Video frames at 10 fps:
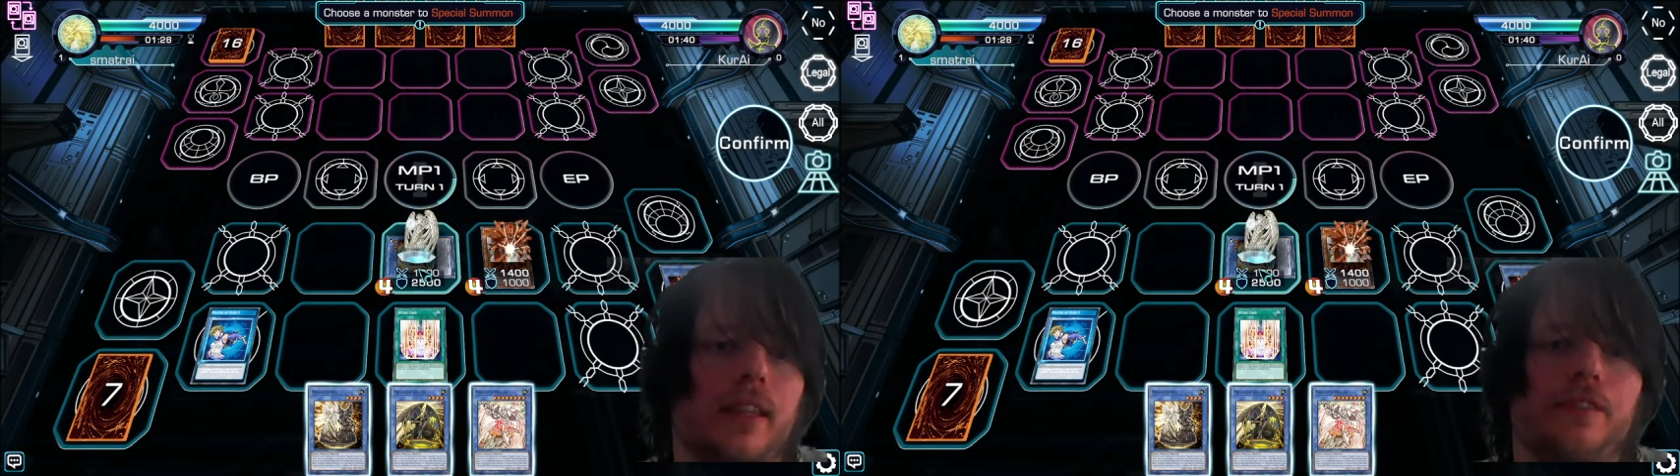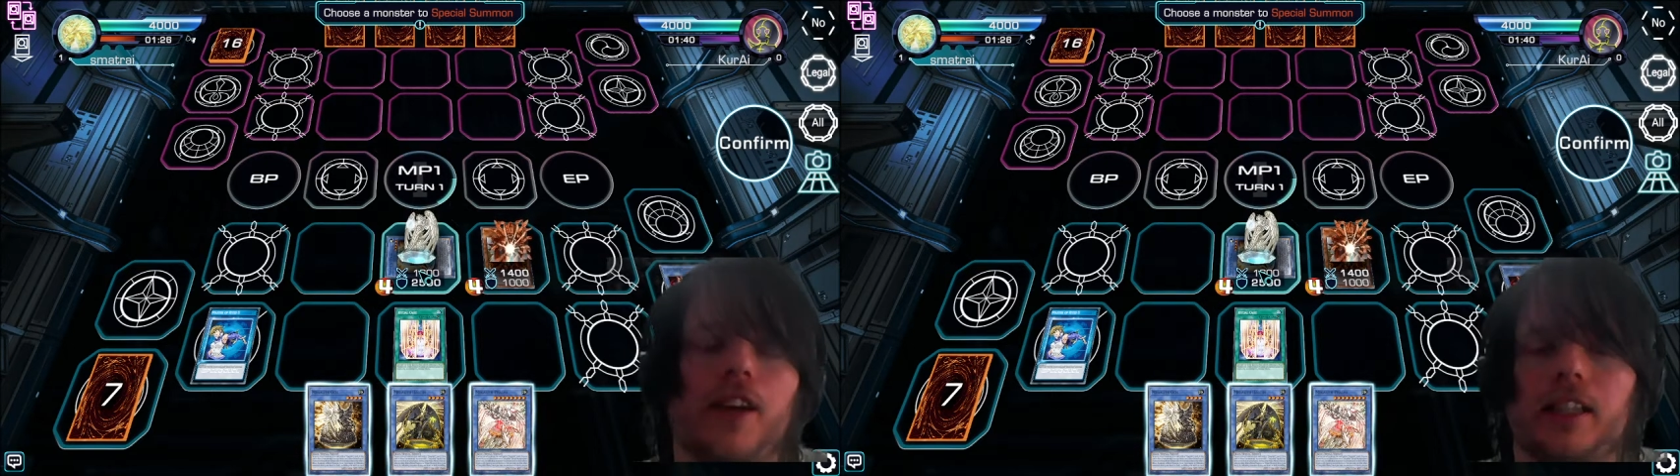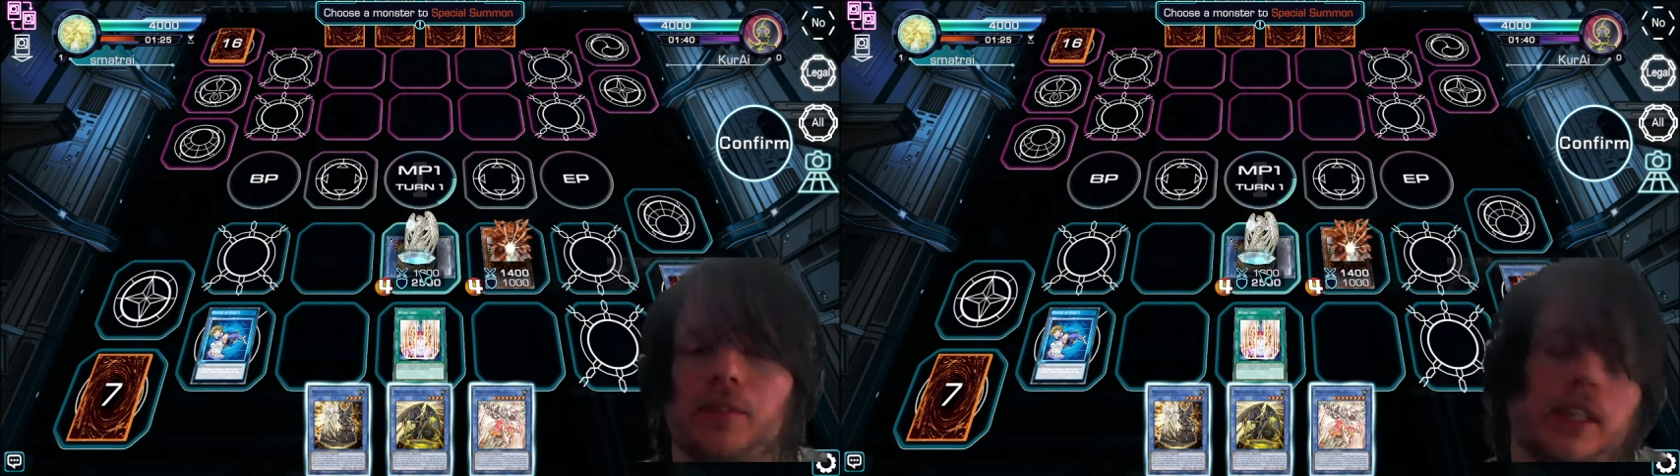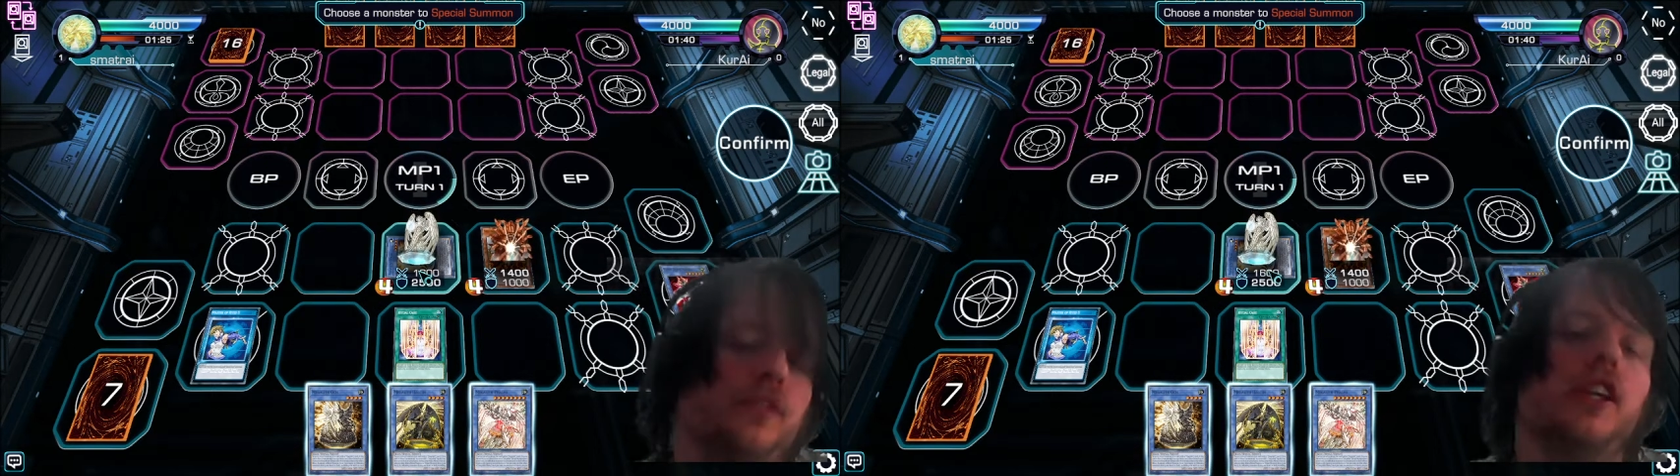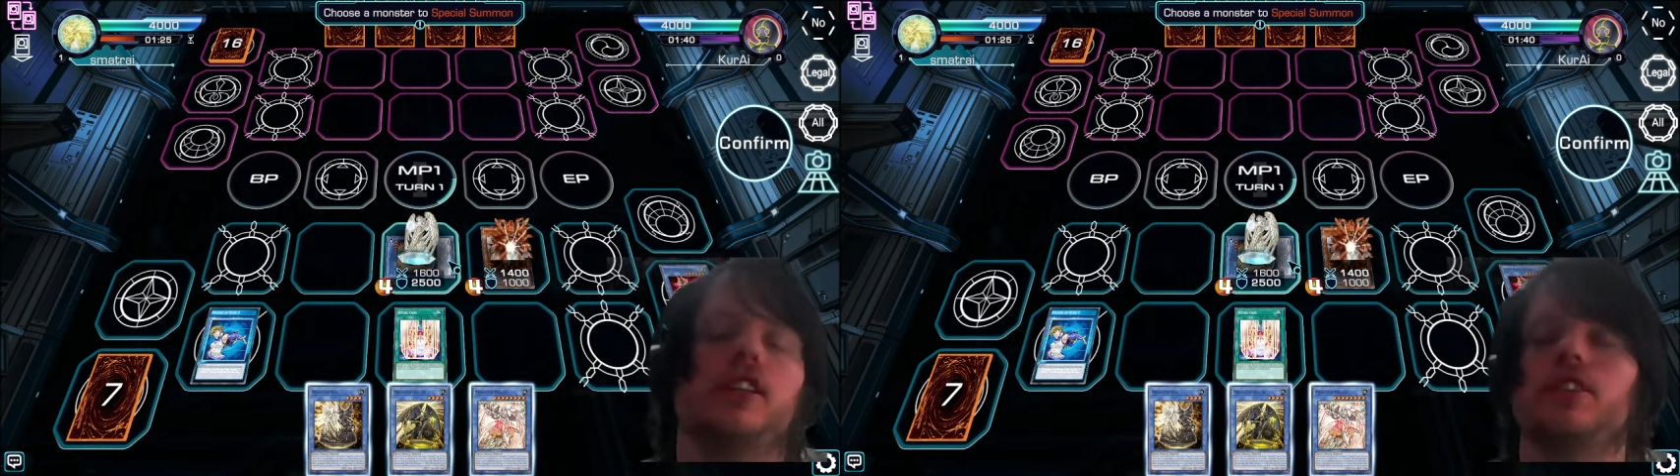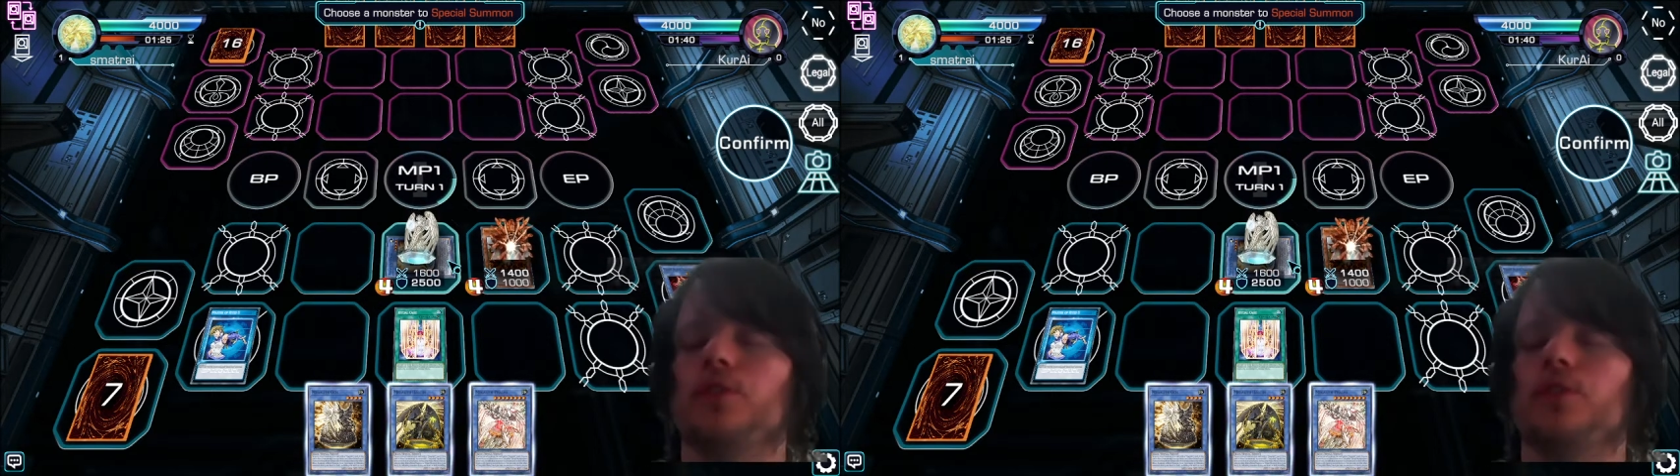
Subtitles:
the effect of on the field.